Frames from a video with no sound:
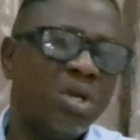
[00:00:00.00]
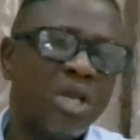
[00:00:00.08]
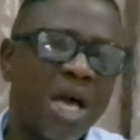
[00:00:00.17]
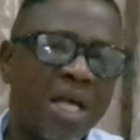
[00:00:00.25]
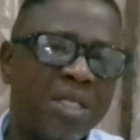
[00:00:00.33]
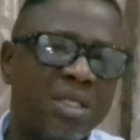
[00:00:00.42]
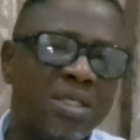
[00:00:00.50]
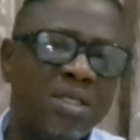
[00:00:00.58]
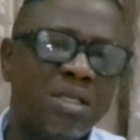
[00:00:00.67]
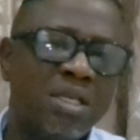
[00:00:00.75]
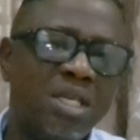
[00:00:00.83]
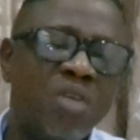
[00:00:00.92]
that
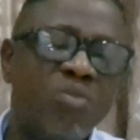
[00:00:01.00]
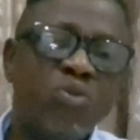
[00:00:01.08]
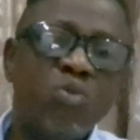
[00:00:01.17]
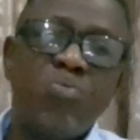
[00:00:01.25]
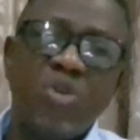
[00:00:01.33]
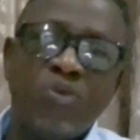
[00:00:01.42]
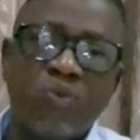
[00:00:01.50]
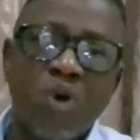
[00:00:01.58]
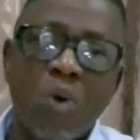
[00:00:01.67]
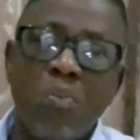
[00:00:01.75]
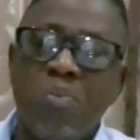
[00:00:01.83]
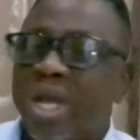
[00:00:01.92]
even
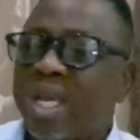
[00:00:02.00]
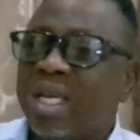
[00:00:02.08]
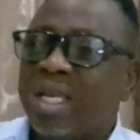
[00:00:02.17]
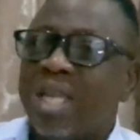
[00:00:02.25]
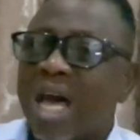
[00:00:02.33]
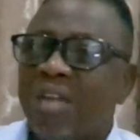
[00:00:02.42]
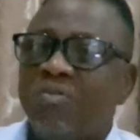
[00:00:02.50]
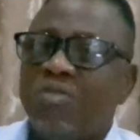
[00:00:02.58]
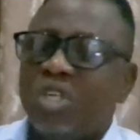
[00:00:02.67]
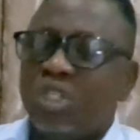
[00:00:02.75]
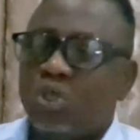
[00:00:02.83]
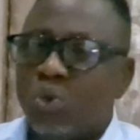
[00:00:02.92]
before making that
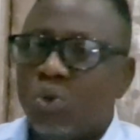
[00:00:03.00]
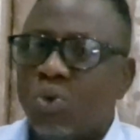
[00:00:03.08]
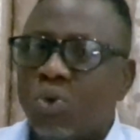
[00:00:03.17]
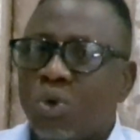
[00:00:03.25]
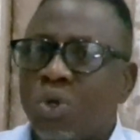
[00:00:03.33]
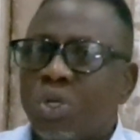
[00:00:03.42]
video,